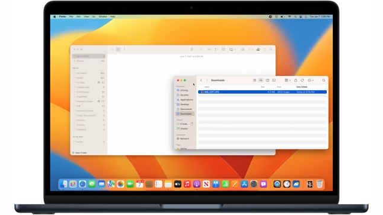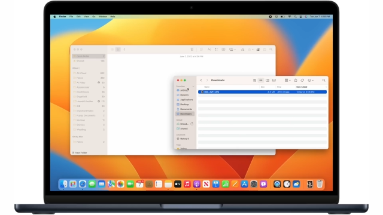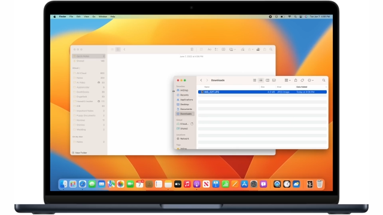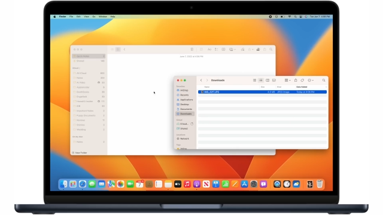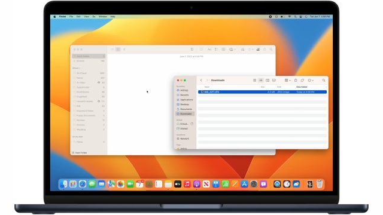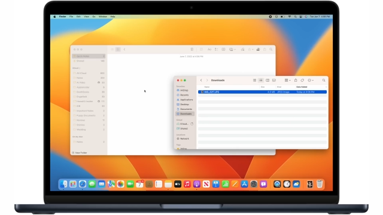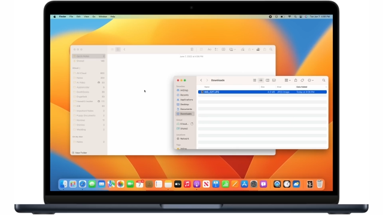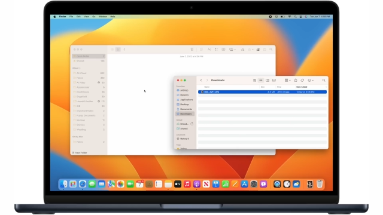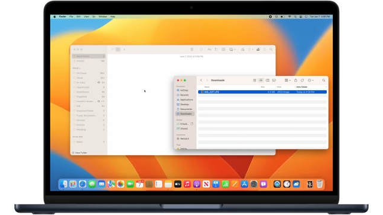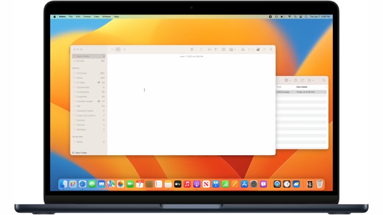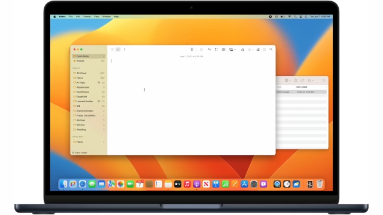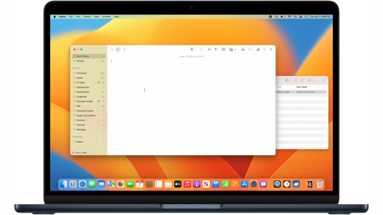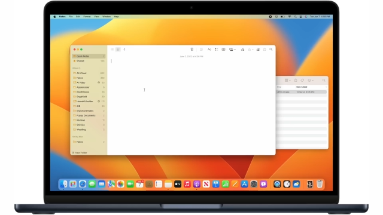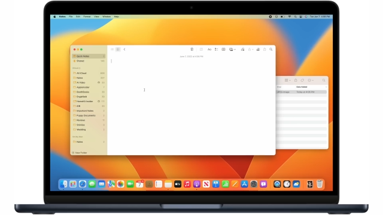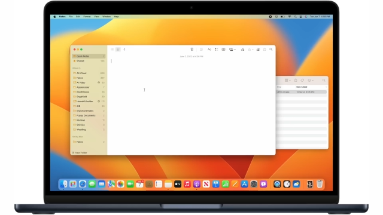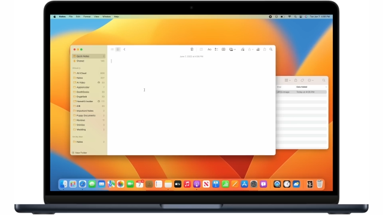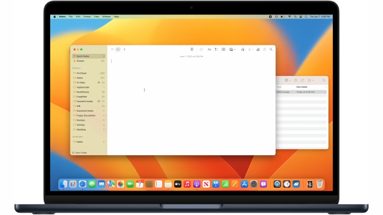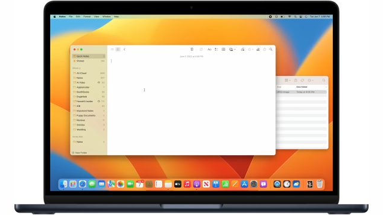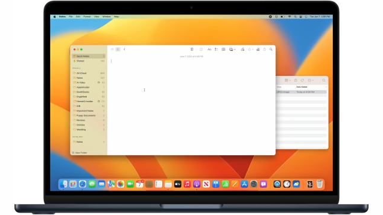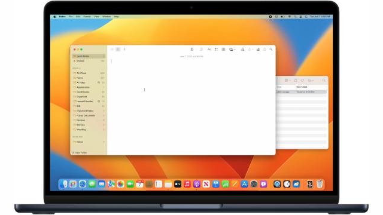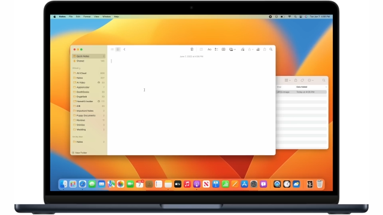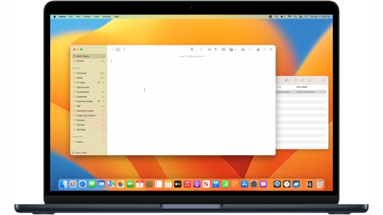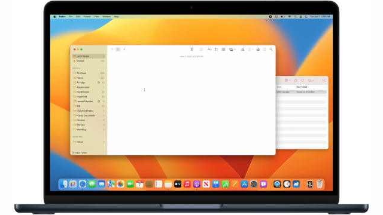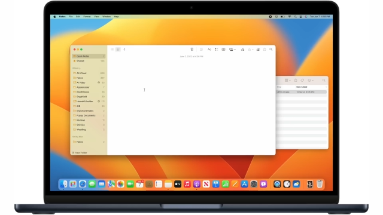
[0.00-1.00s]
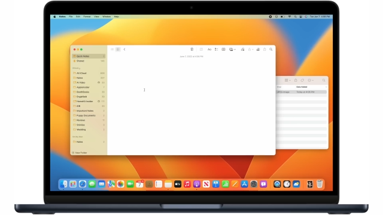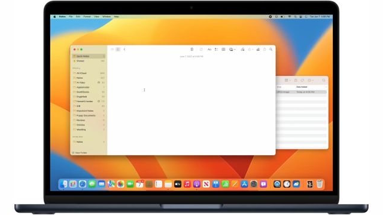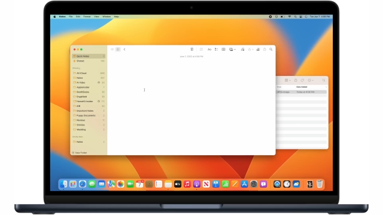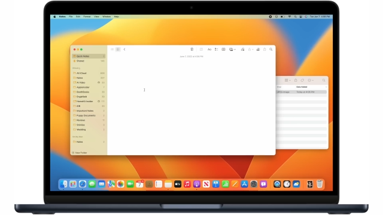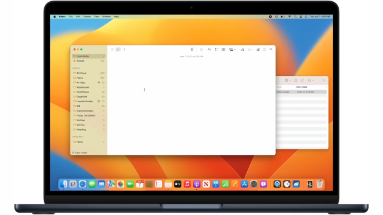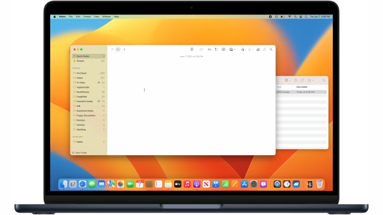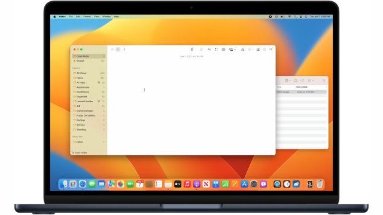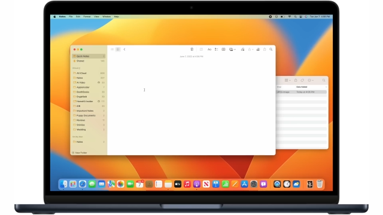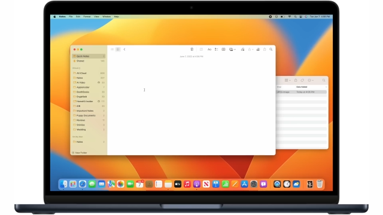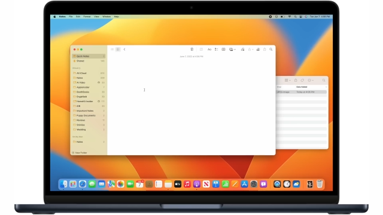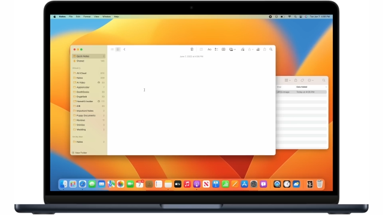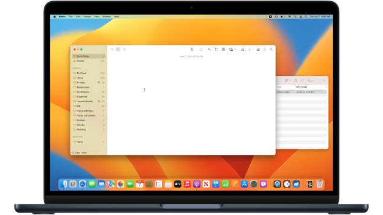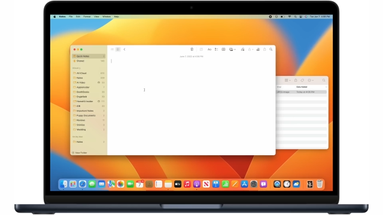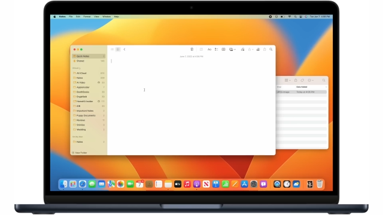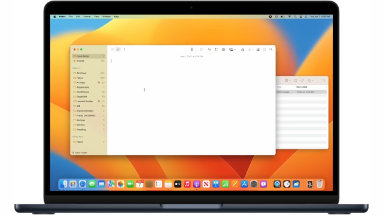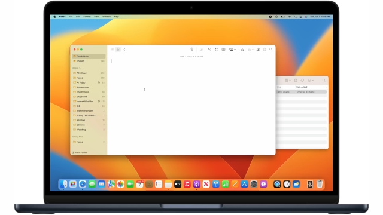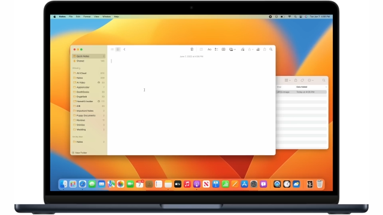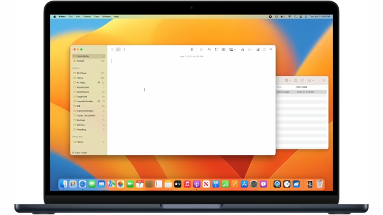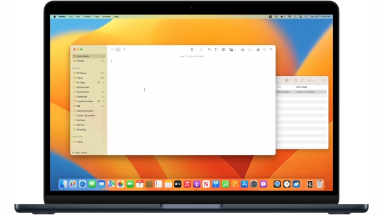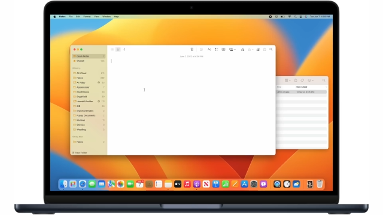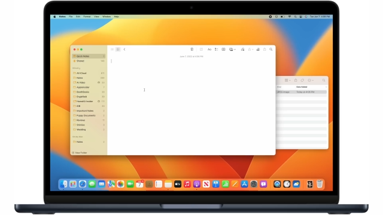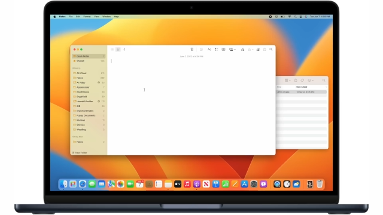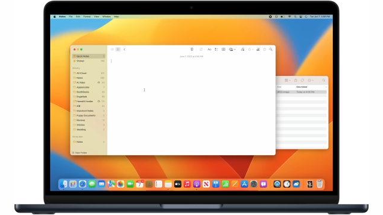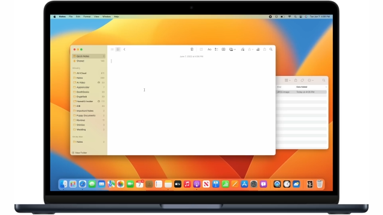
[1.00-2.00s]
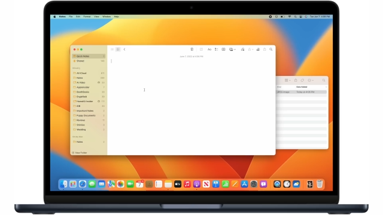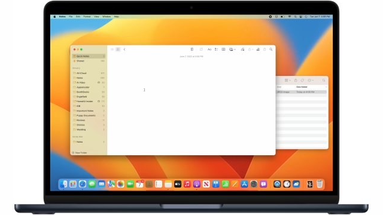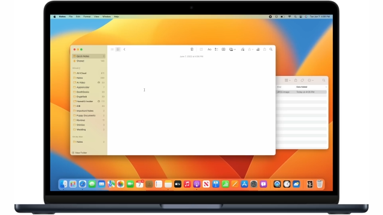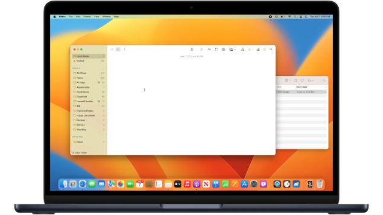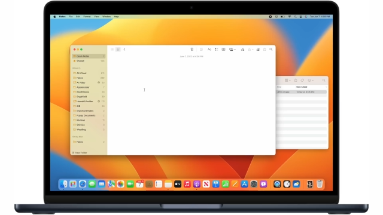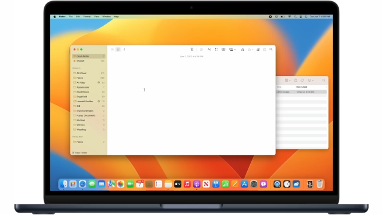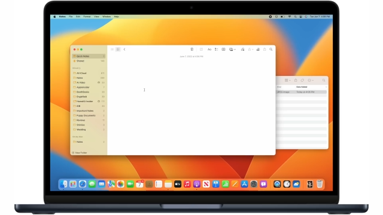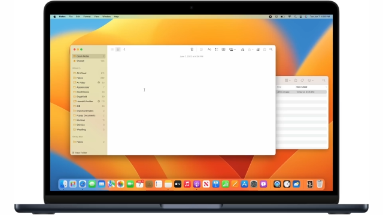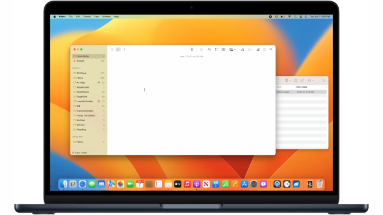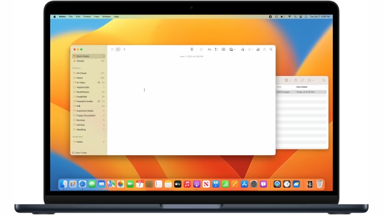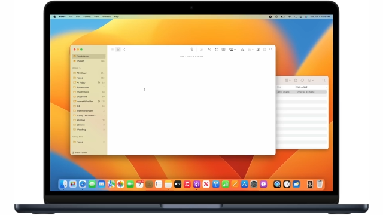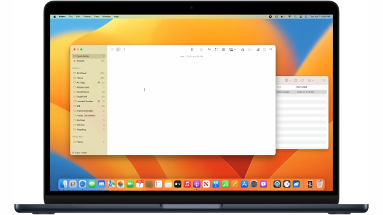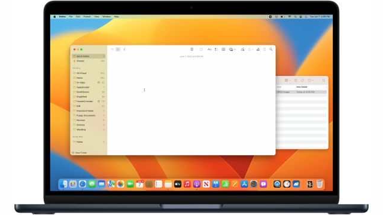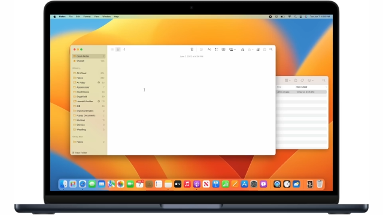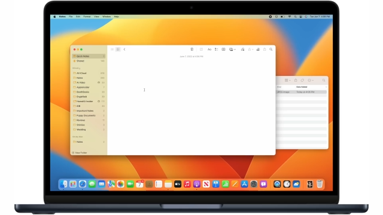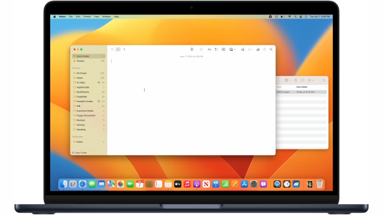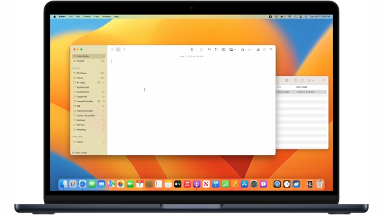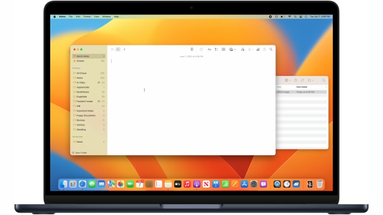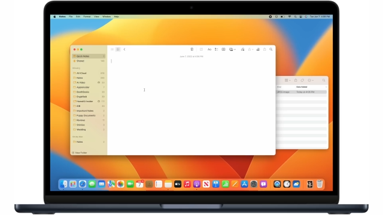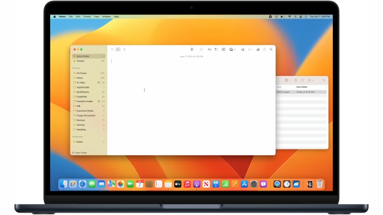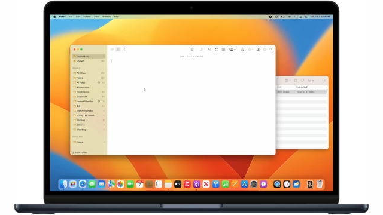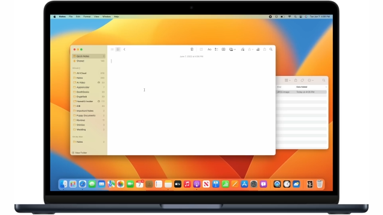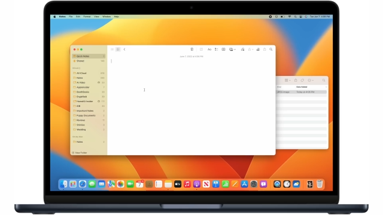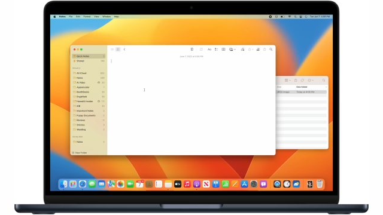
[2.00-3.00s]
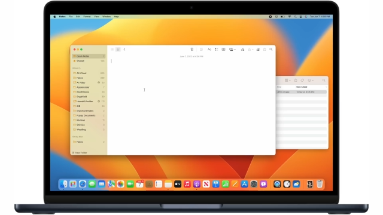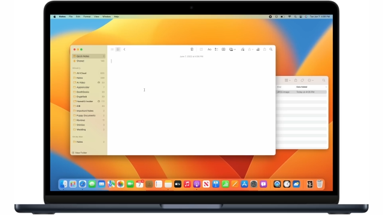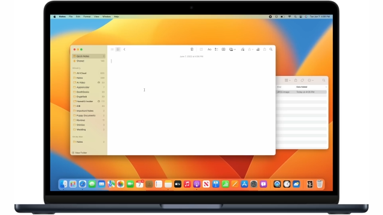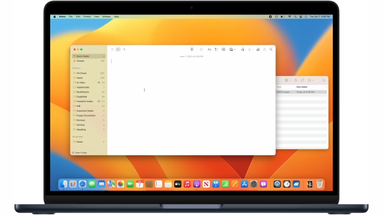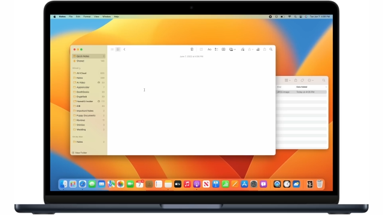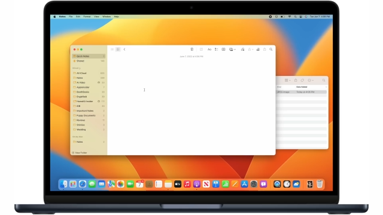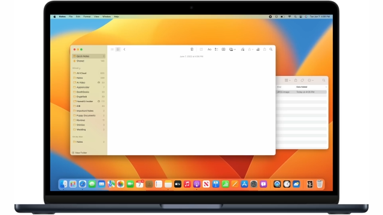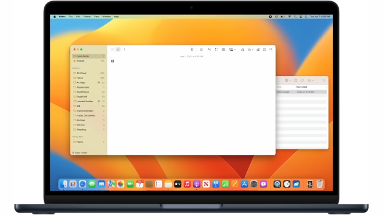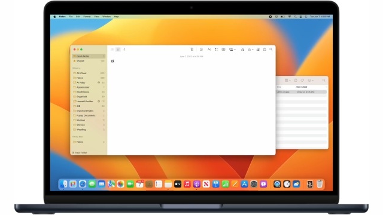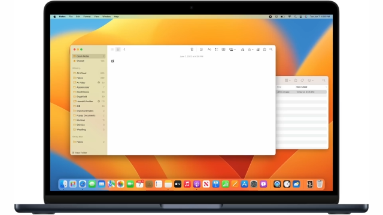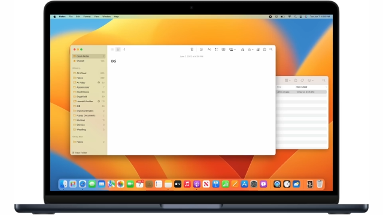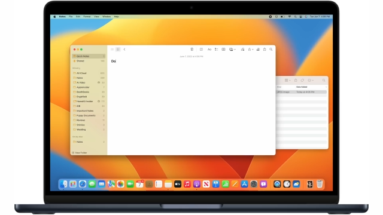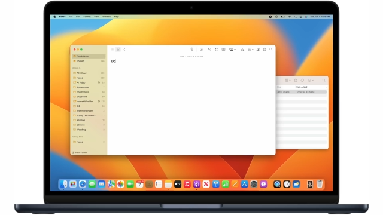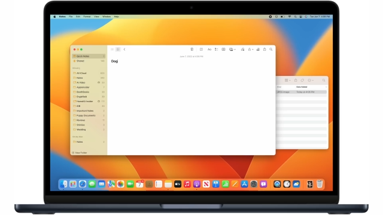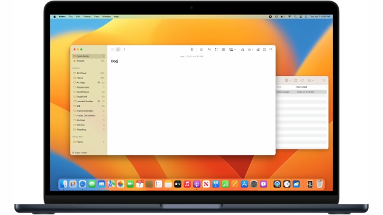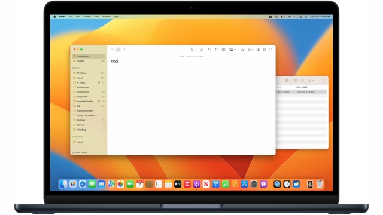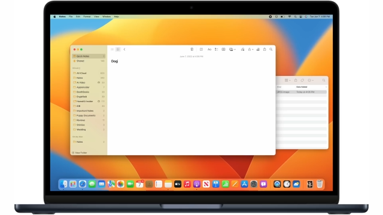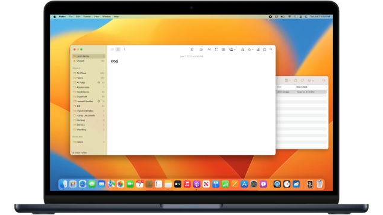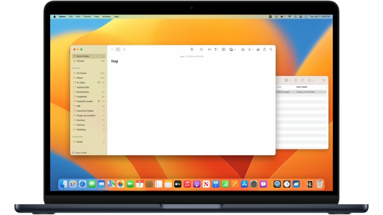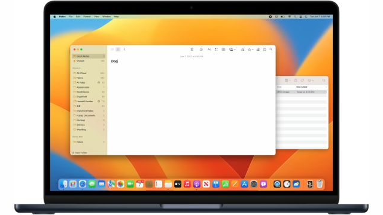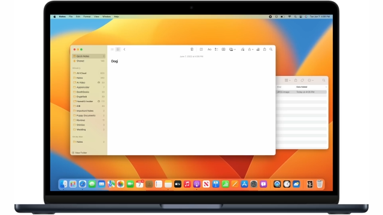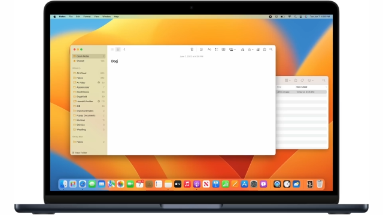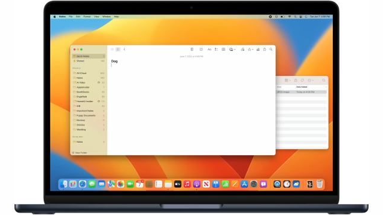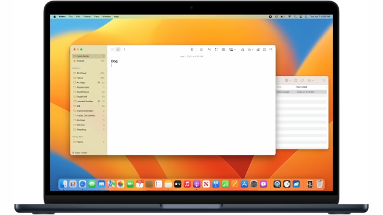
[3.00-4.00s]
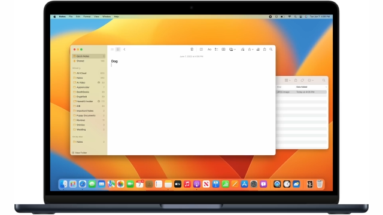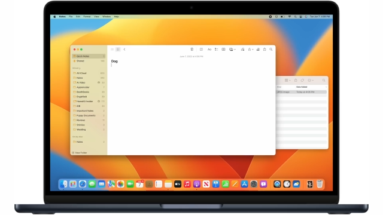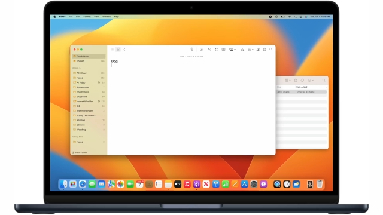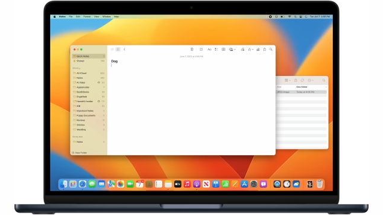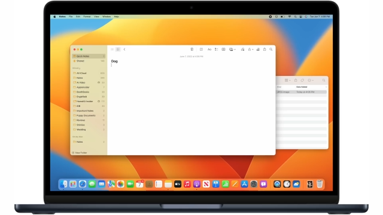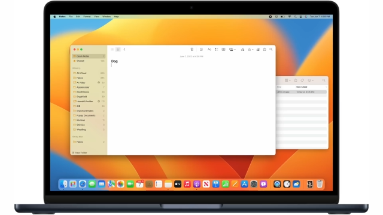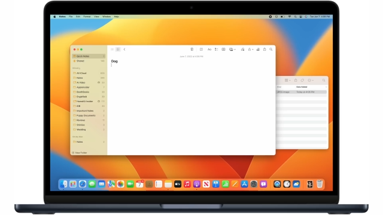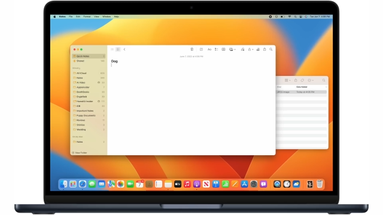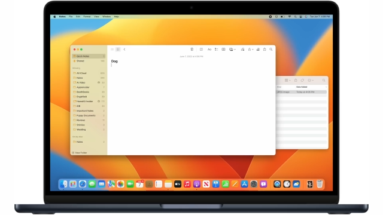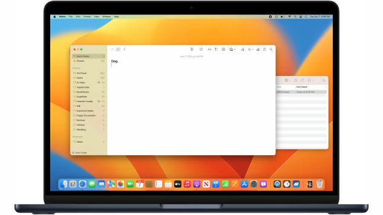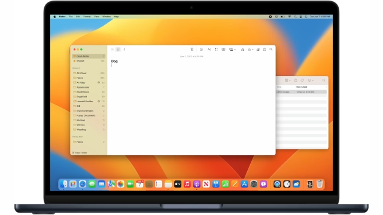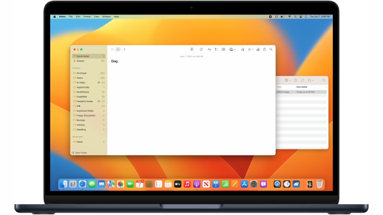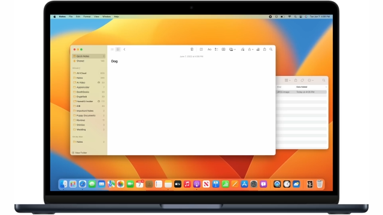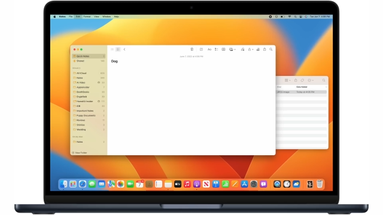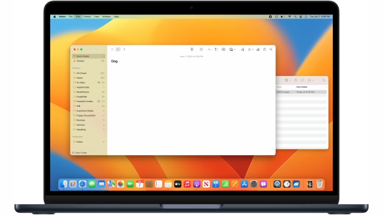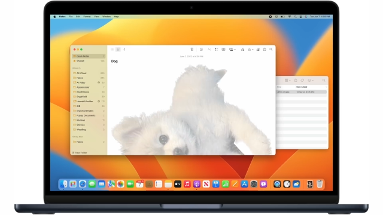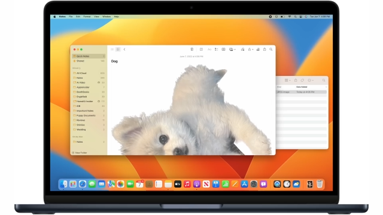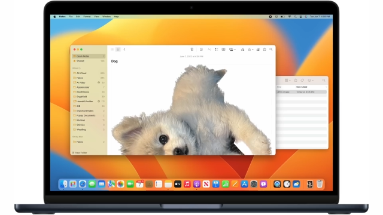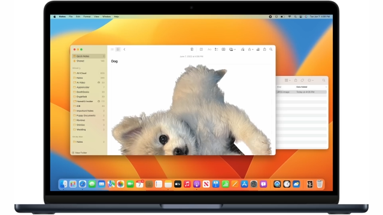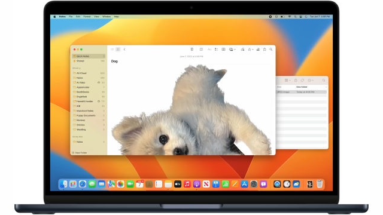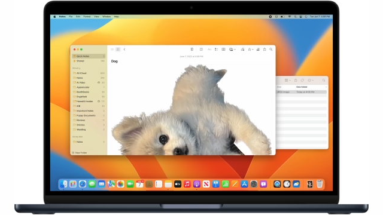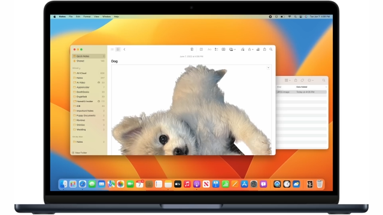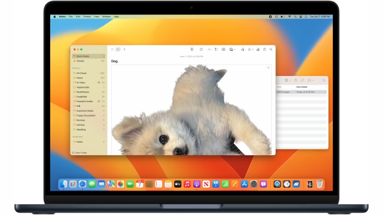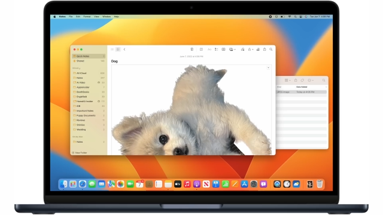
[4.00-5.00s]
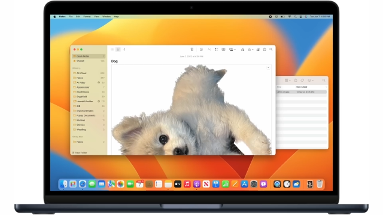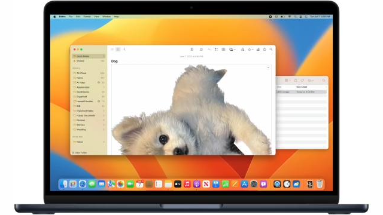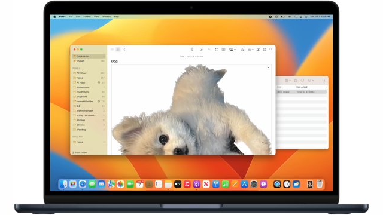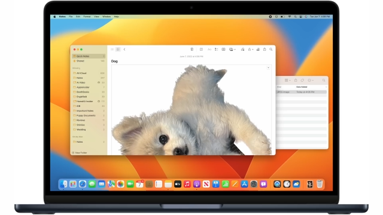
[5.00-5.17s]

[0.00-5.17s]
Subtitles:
Nobody's mouth can be seen.